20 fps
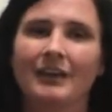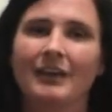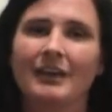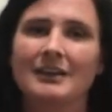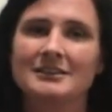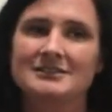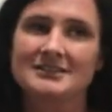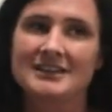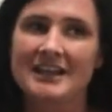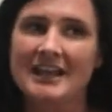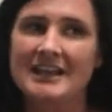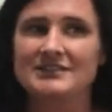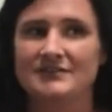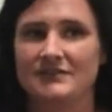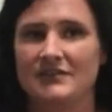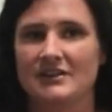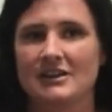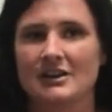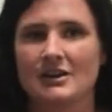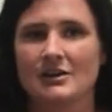In today's
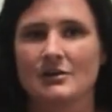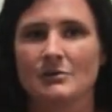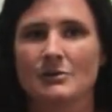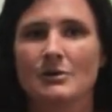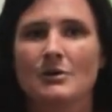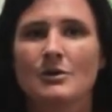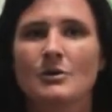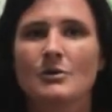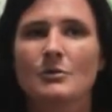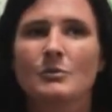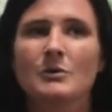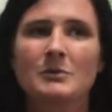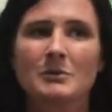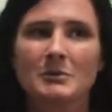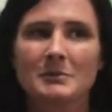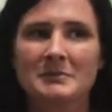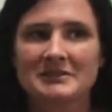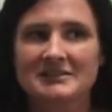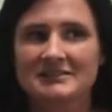video, we will be